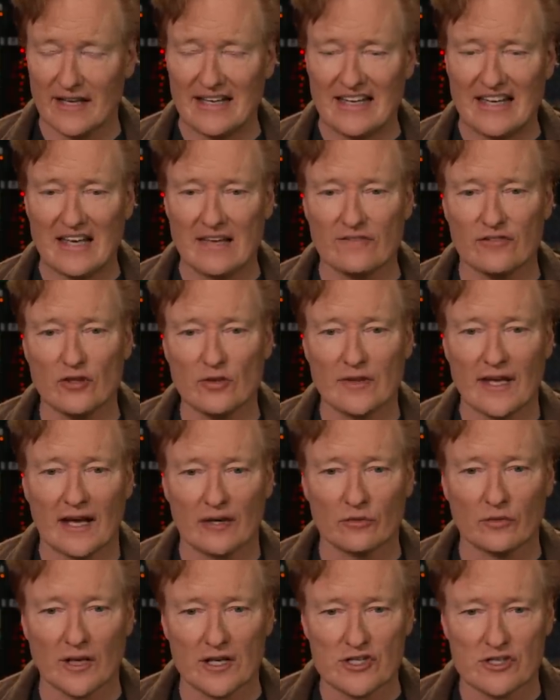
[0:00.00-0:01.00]
give you that
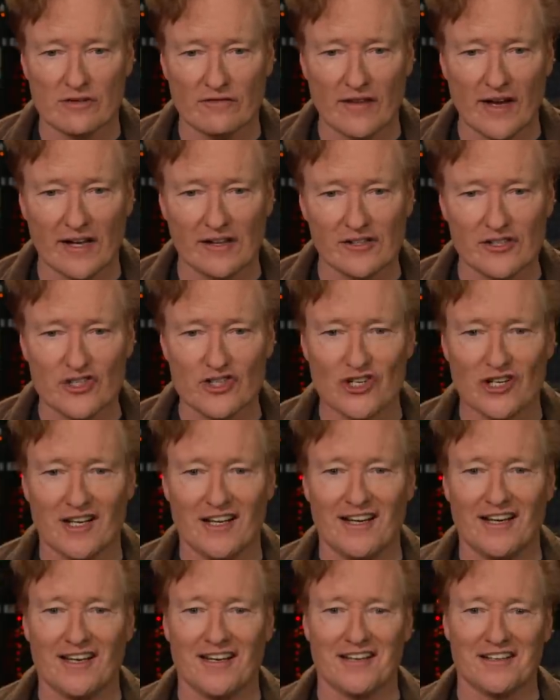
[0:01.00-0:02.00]
rush of
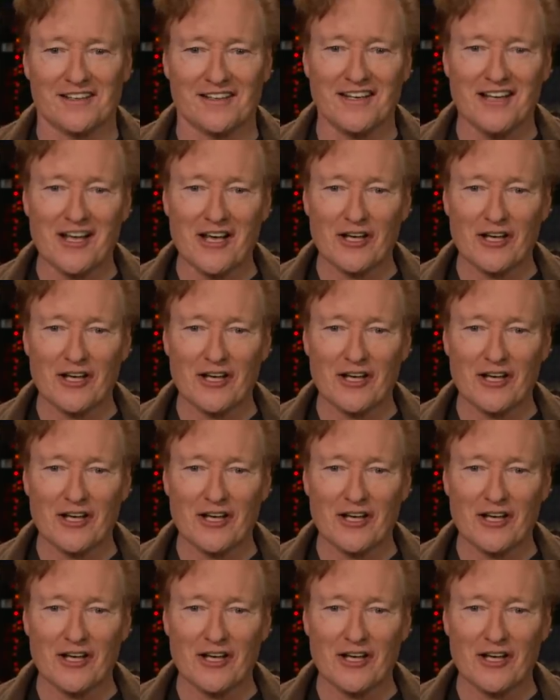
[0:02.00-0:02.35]
energy and